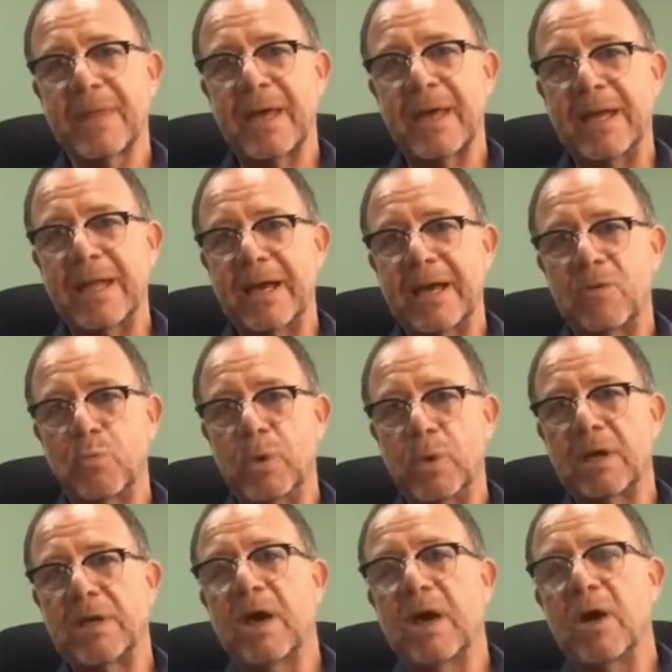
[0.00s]
And again, we
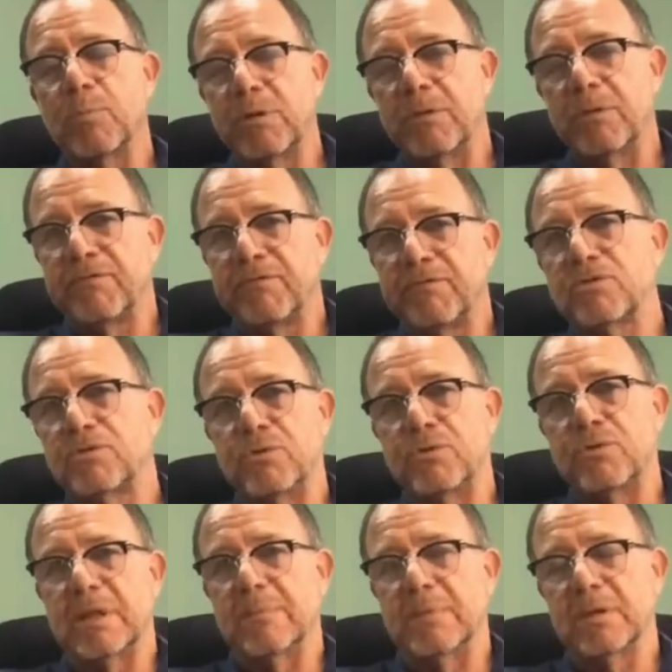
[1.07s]
can help with the first 2
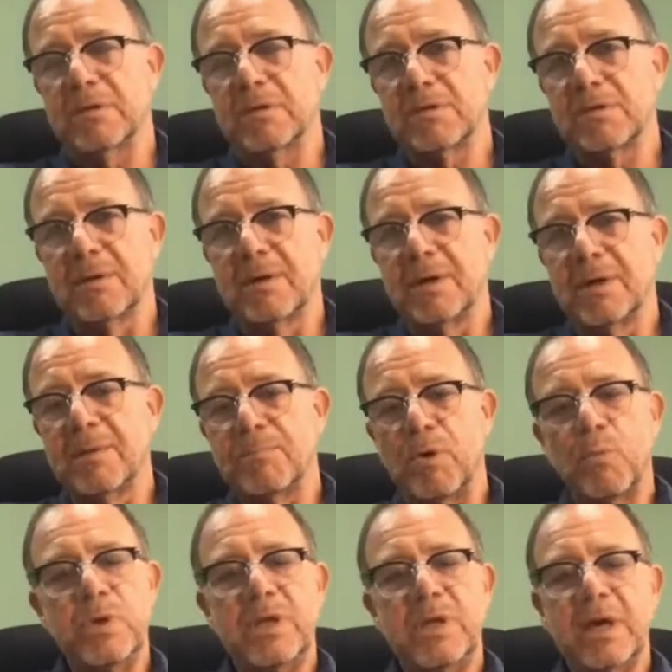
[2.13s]
elements, but
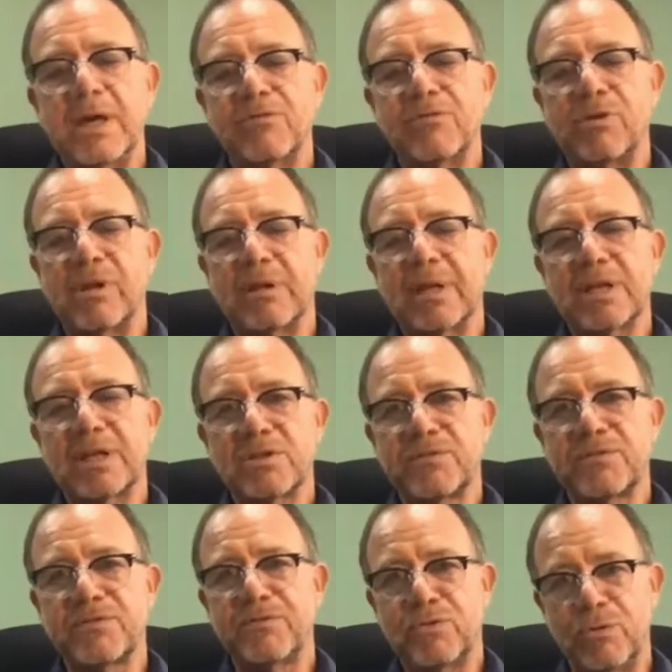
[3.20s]
when you get to the
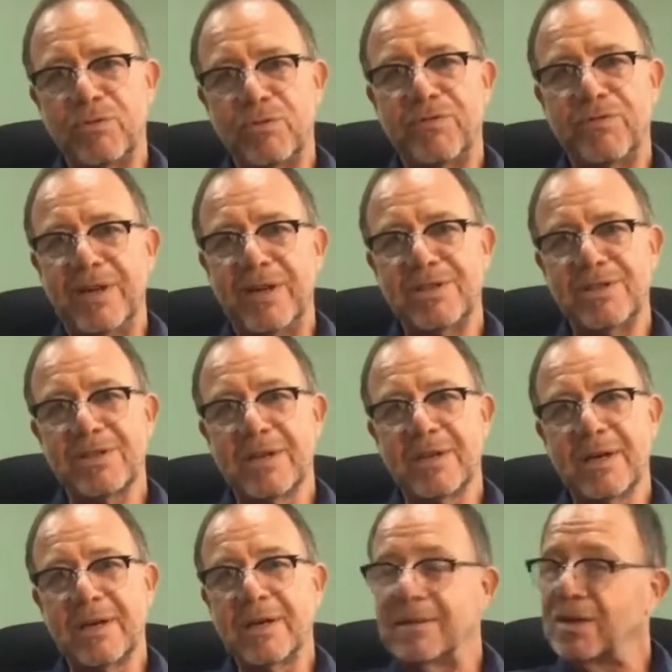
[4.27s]
last 2 phases,
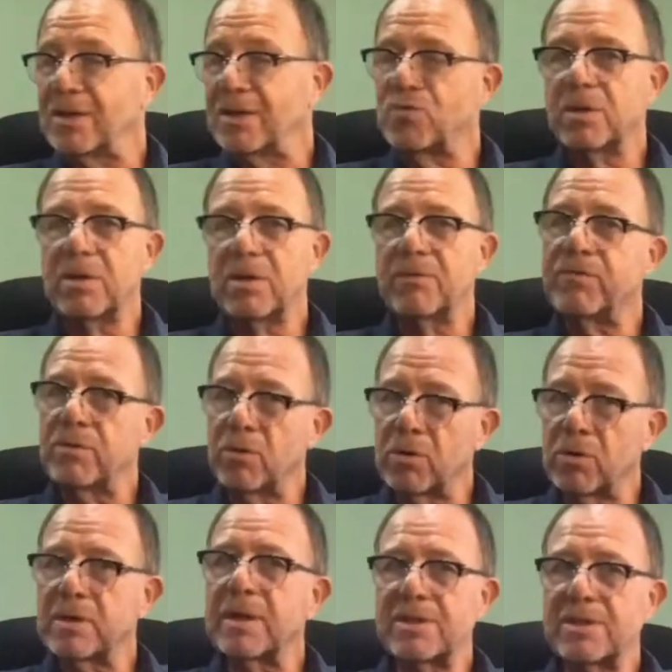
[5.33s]
that's really for the
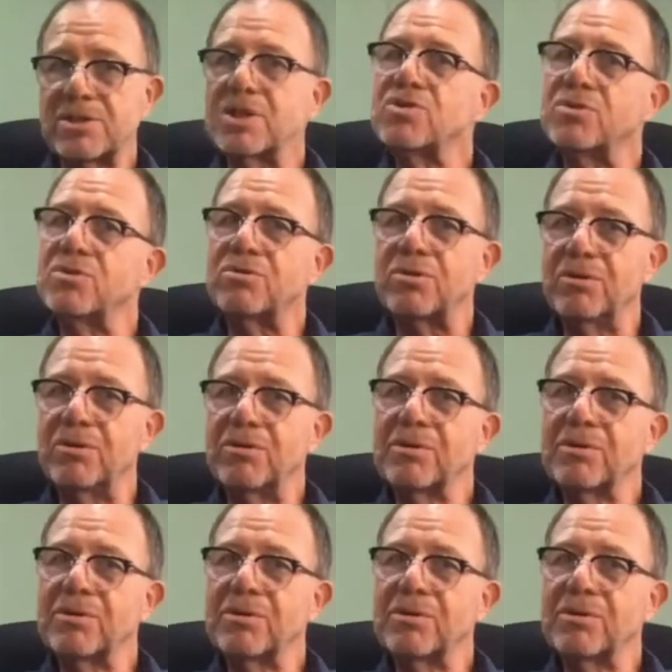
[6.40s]
organization to do.